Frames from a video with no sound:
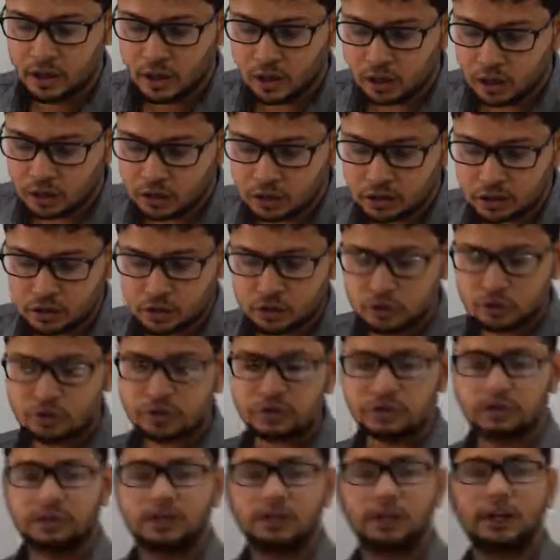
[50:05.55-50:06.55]

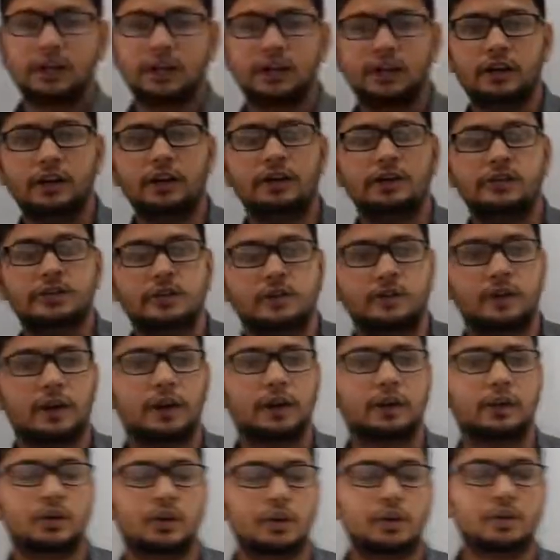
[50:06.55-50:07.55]
Also, India,
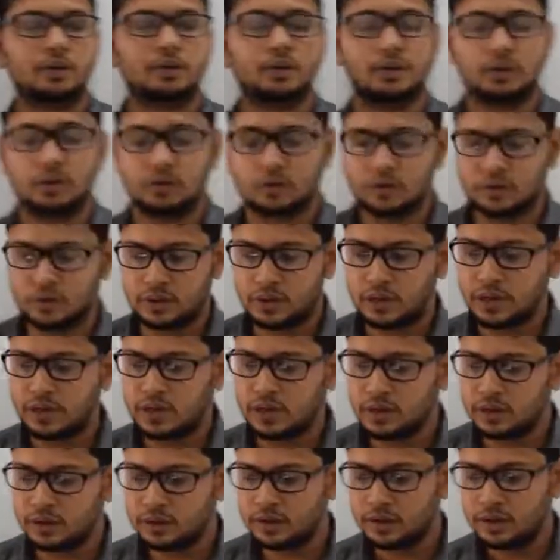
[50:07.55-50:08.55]
Japan, US, and
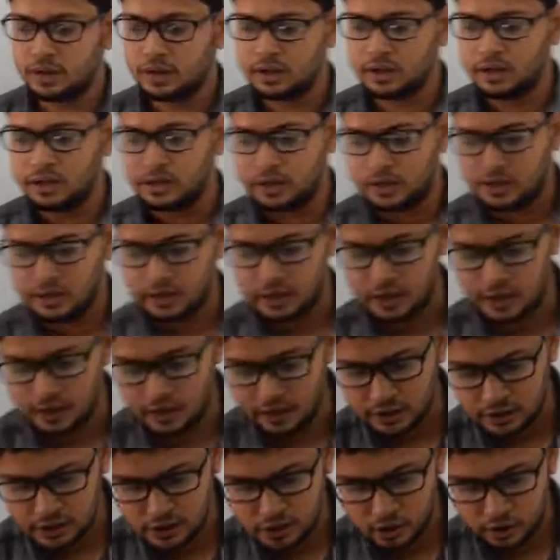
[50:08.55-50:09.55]
Australia,
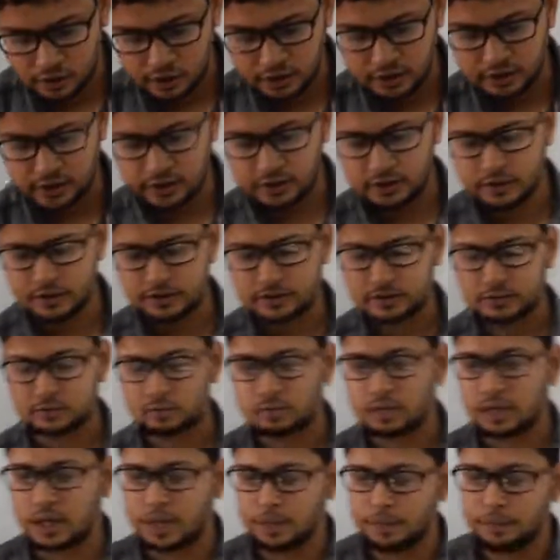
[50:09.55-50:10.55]
they joined
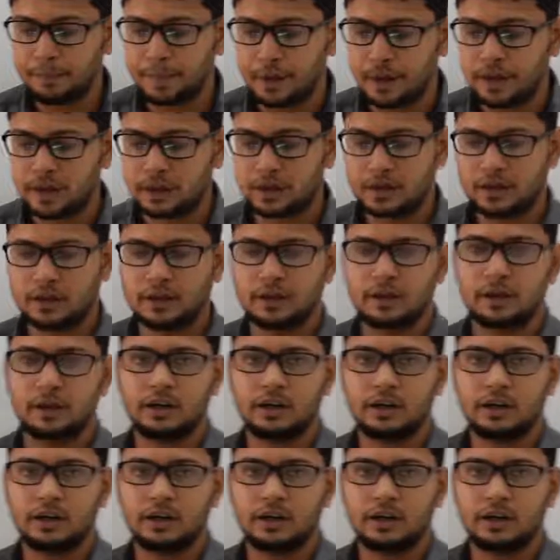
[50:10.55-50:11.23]
RIMPAC,